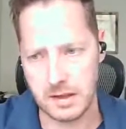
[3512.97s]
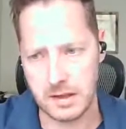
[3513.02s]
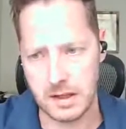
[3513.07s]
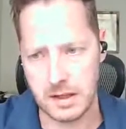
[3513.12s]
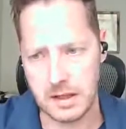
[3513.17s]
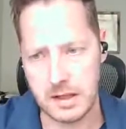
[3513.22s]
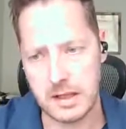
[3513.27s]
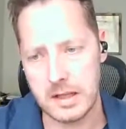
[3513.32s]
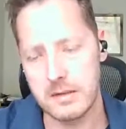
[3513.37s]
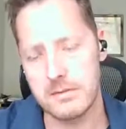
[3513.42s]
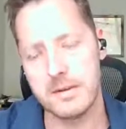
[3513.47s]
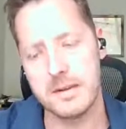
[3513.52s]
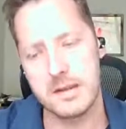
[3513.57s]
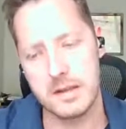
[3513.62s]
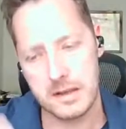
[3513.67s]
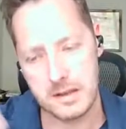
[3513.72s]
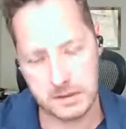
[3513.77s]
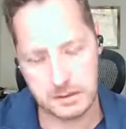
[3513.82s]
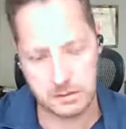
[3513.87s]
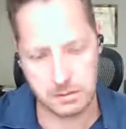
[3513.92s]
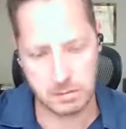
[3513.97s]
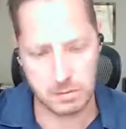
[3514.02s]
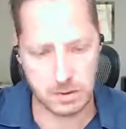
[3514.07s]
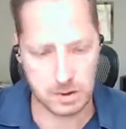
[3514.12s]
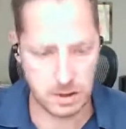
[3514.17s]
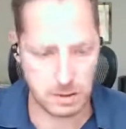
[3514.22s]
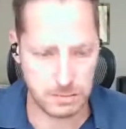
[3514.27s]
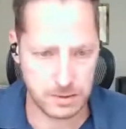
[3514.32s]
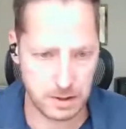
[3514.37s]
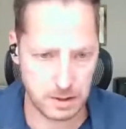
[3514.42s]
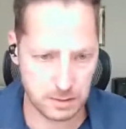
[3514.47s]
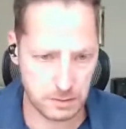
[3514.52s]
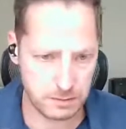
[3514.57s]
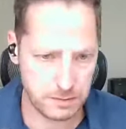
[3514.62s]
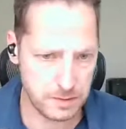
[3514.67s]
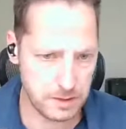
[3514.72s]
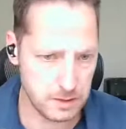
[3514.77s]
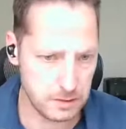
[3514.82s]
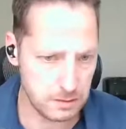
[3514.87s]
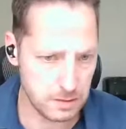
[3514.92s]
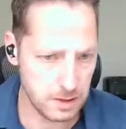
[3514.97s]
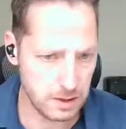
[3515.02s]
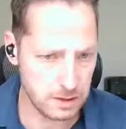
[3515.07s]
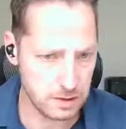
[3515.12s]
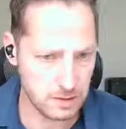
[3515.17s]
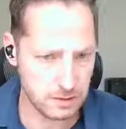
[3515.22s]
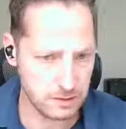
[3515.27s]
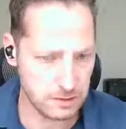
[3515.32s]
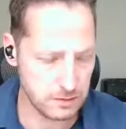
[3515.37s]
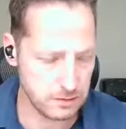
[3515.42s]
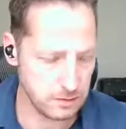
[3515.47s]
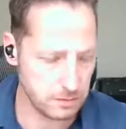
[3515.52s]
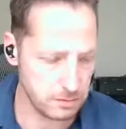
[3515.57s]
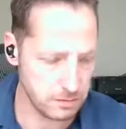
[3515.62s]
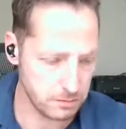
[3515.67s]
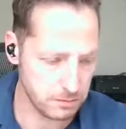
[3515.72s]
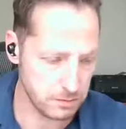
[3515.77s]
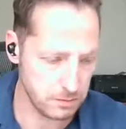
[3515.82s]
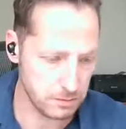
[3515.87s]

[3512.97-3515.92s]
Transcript: And even the others who are coming out of the education system.